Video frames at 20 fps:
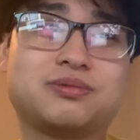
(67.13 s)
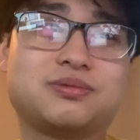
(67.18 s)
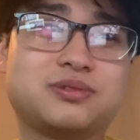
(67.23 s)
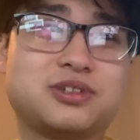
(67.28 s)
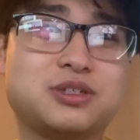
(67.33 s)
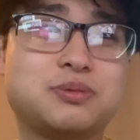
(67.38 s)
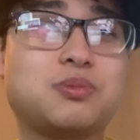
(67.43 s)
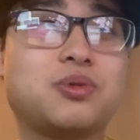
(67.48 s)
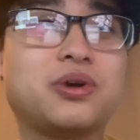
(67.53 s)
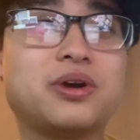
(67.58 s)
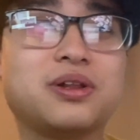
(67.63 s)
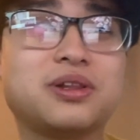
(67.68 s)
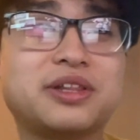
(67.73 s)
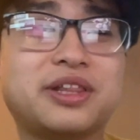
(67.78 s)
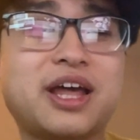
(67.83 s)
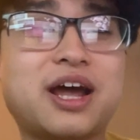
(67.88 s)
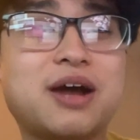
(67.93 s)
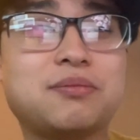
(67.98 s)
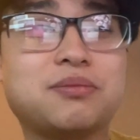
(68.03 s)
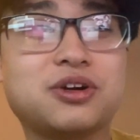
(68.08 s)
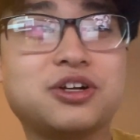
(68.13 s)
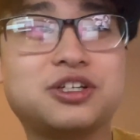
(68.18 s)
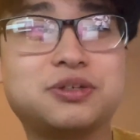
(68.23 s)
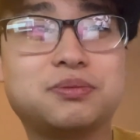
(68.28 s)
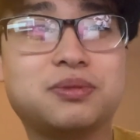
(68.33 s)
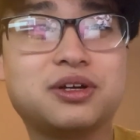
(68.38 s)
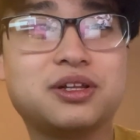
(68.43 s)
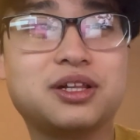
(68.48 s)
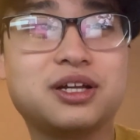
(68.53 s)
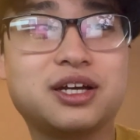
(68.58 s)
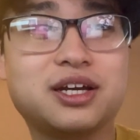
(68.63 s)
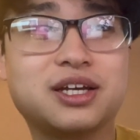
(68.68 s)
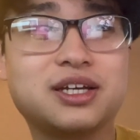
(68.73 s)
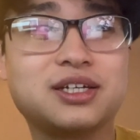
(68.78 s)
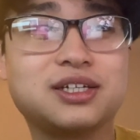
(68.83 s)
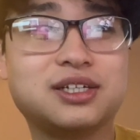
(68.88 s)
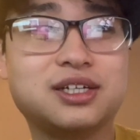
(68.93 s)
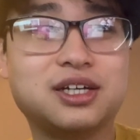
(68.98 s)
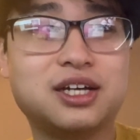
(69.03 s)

spoil it that much, but like,